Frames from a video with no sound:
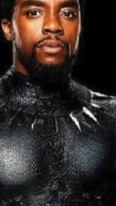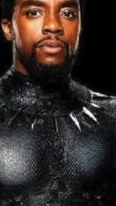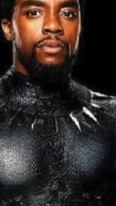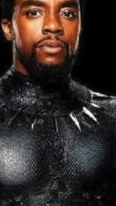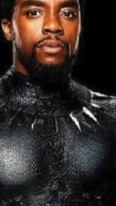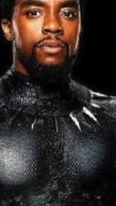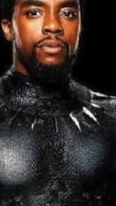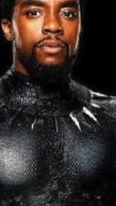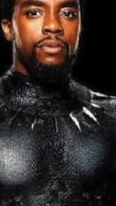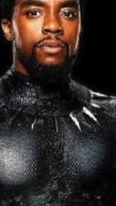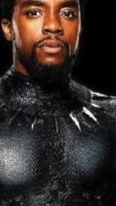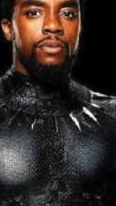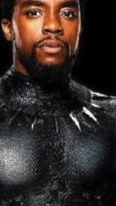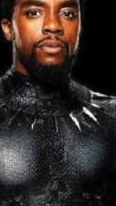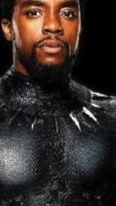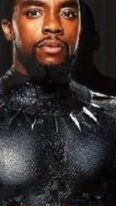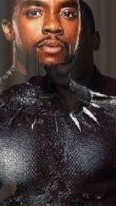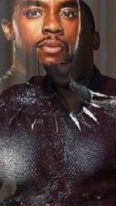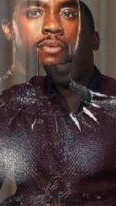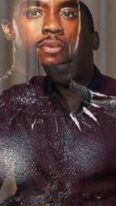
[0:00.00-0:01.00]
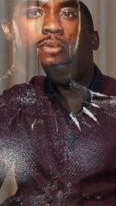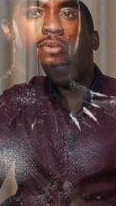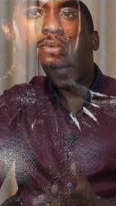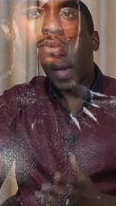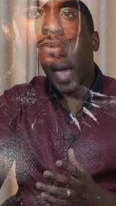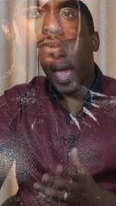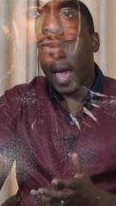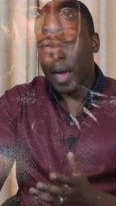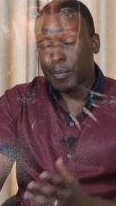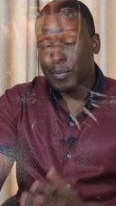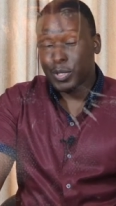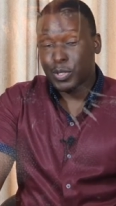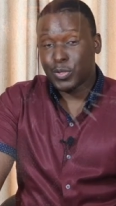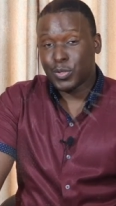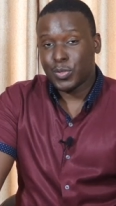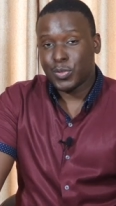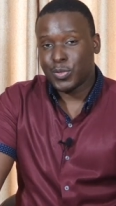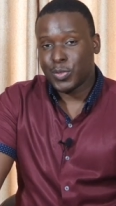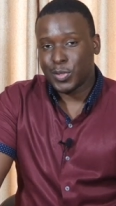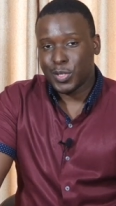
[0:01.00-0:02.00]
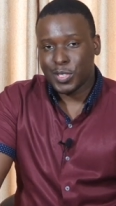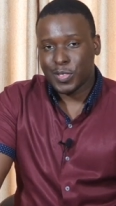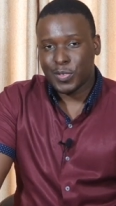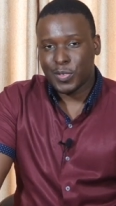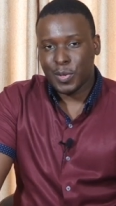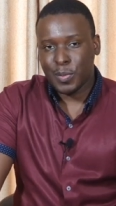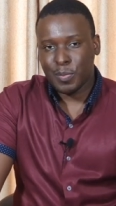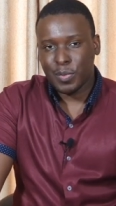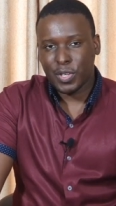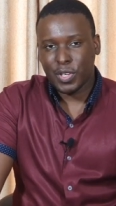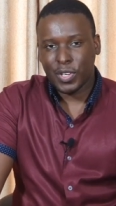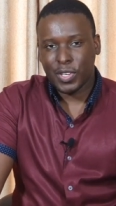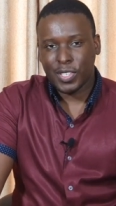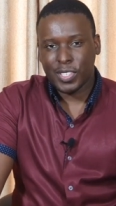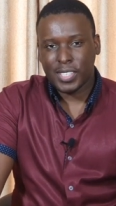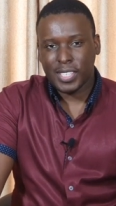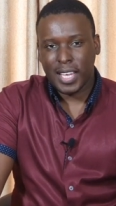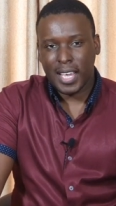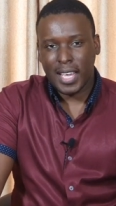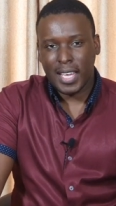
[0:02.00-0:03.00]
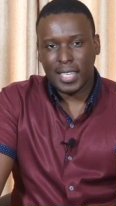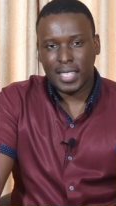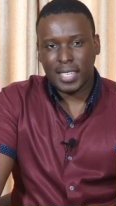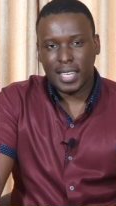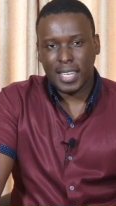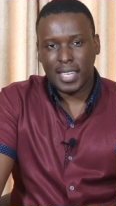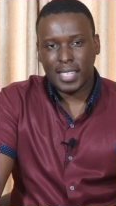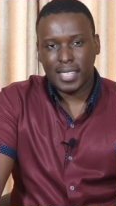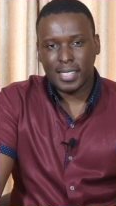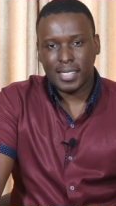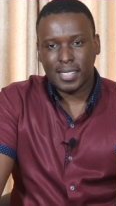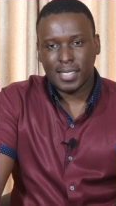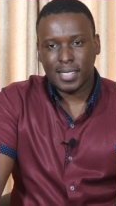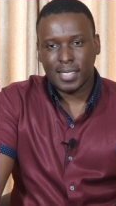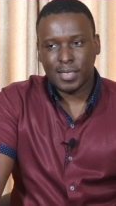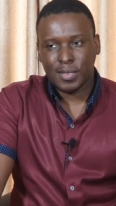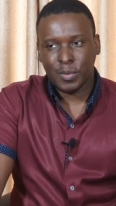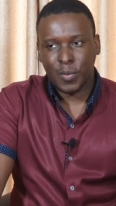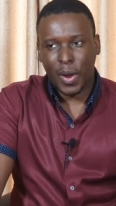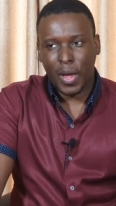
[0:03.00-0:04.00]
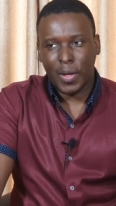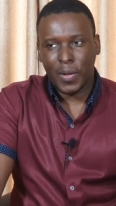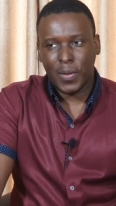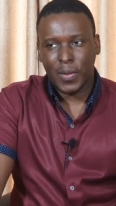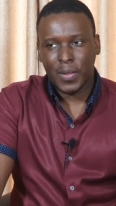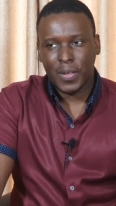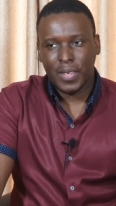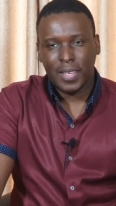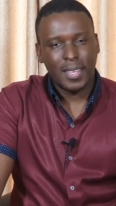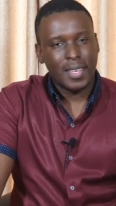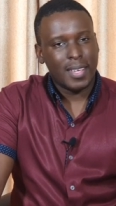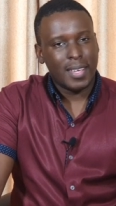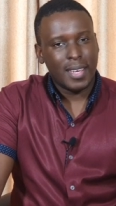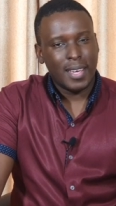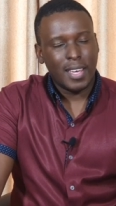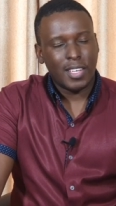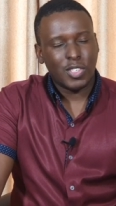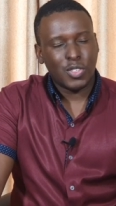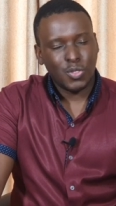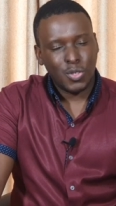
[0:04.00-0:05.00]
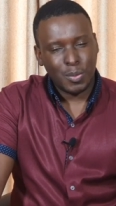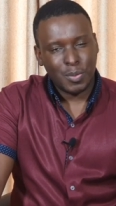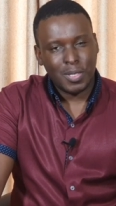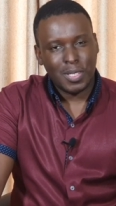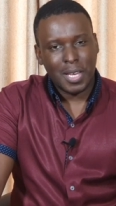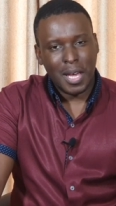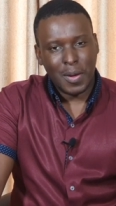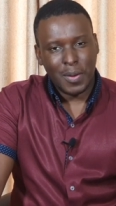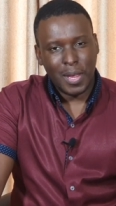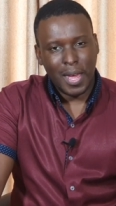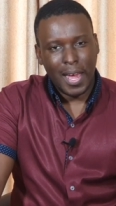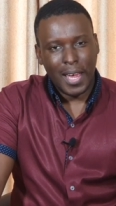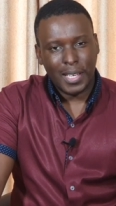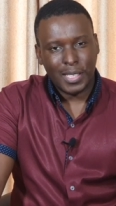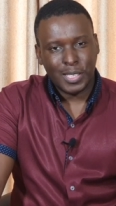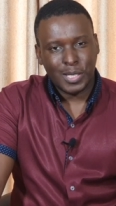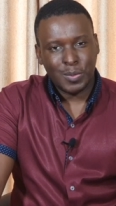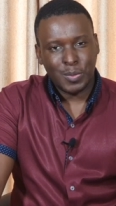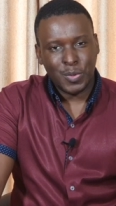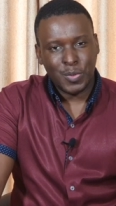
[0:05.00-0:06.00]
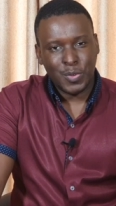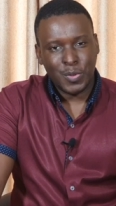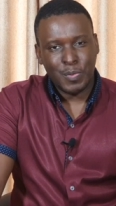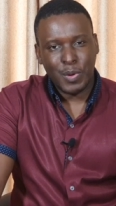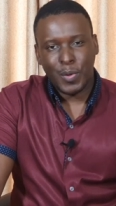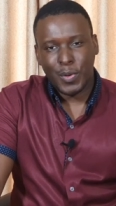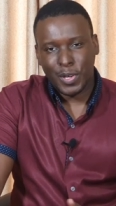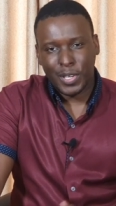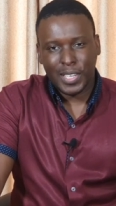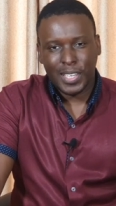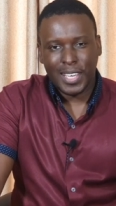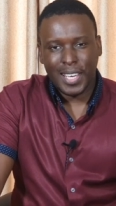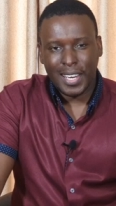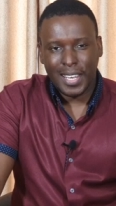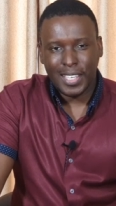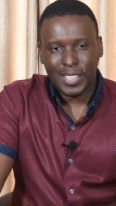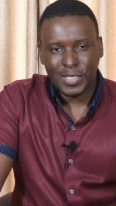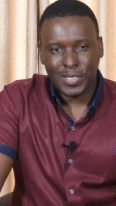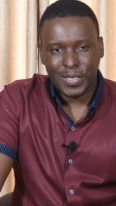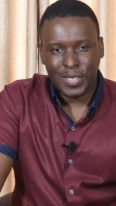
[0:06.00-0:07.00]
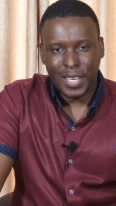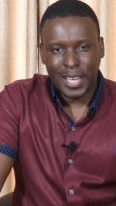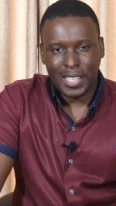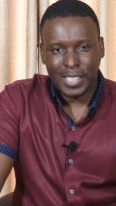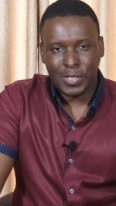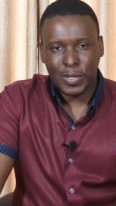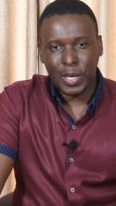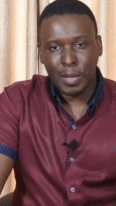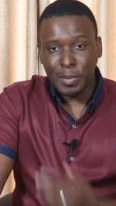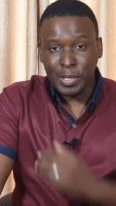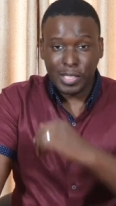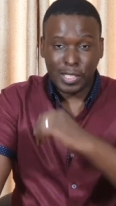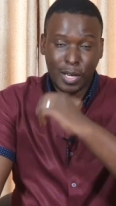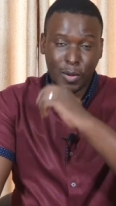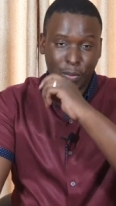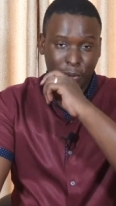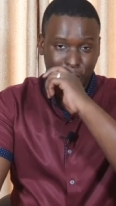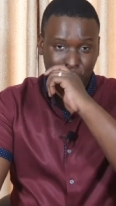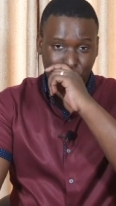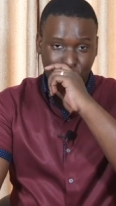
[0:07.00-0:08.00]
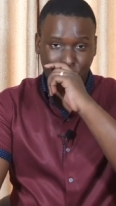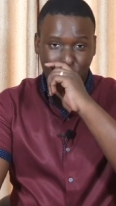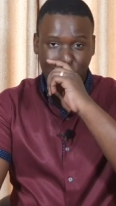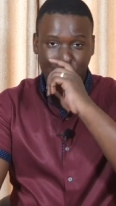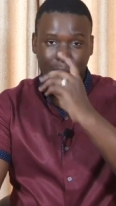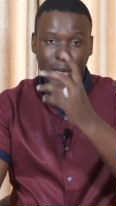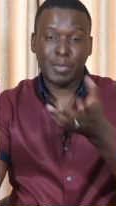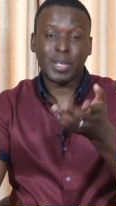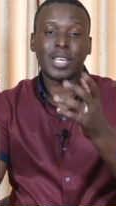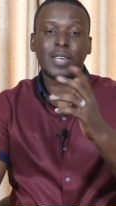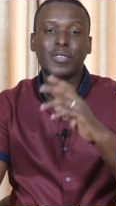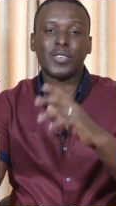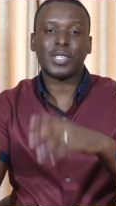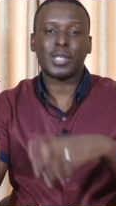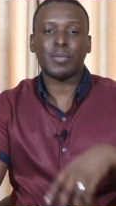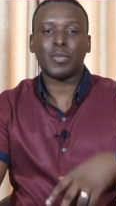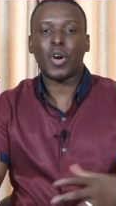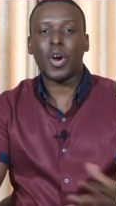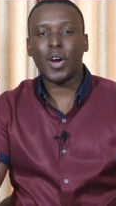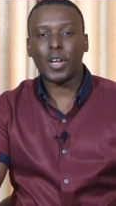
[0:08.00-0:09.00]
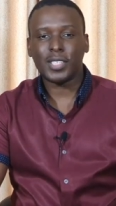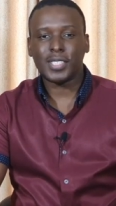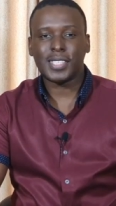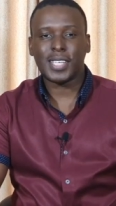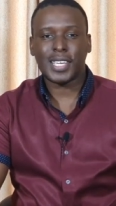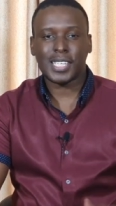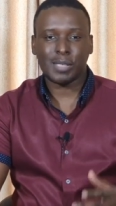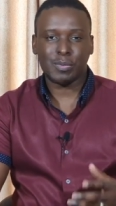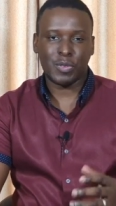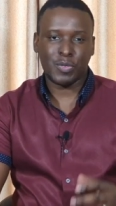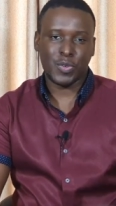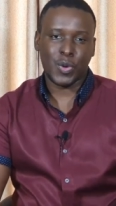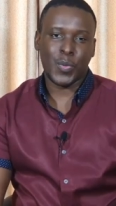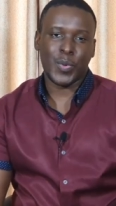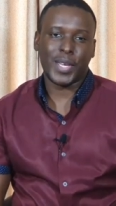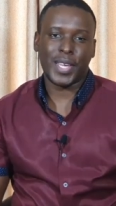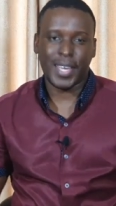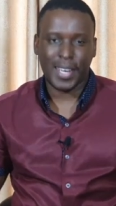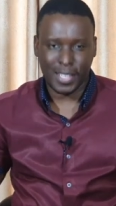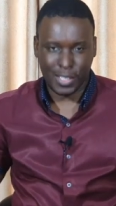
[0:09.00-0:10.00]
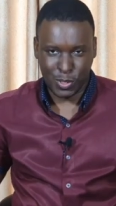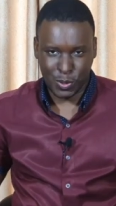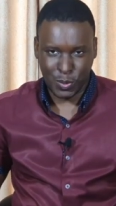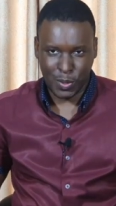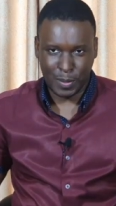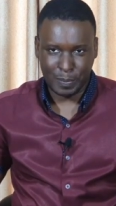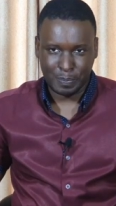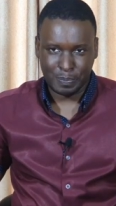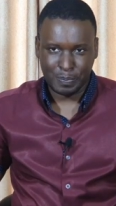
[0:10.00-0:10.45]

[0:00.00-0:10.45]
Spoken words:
I am happy to review this film because it is, well, a stripped down action movie, but we're going to get into that. So let me start with the story. Let me give you some context before we get into it.